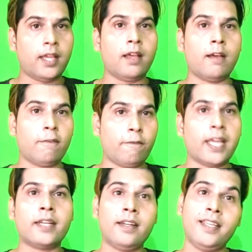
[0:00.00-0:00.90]

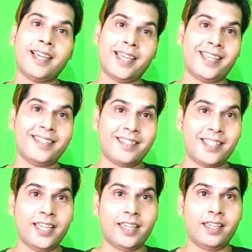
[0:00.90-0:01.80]
Finally, I can
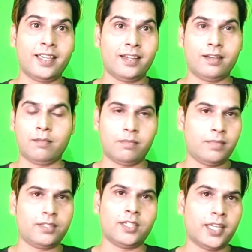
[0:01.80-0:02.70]
say,
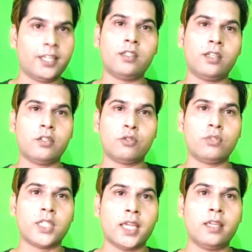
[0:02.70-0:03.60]
it's a critical to
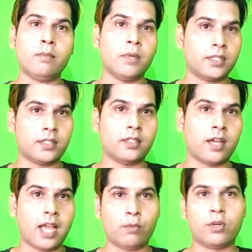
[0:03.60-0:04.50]
say, but
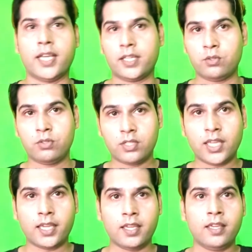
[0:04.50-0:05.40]
I would like to
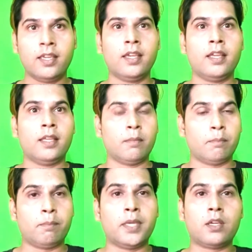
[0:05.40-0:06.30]
say,
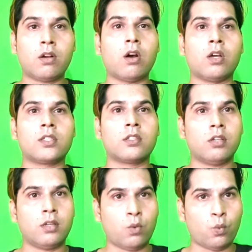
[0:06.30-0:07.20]
because
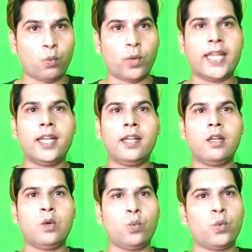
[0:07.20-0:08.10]
when
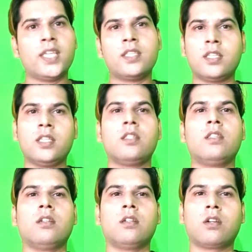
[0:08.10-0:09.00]
we see
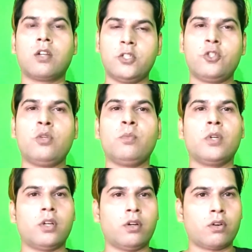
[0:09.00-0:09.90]
the consumer
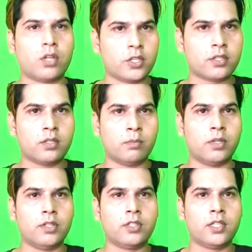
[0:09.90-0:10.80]
or
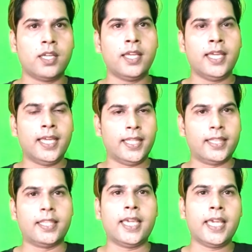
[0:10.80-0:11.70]
customers,
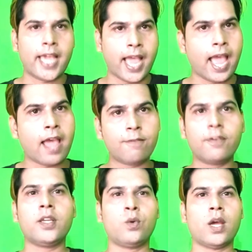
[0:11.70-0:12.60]
they have
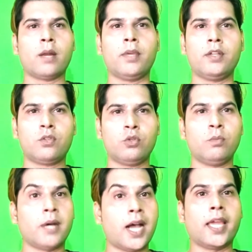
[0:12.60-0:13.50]
requirement to
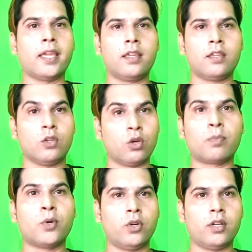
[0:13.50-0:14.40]
buy your
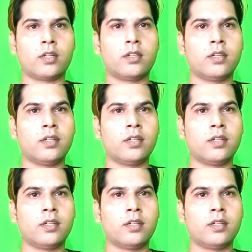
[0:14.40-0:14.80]
product,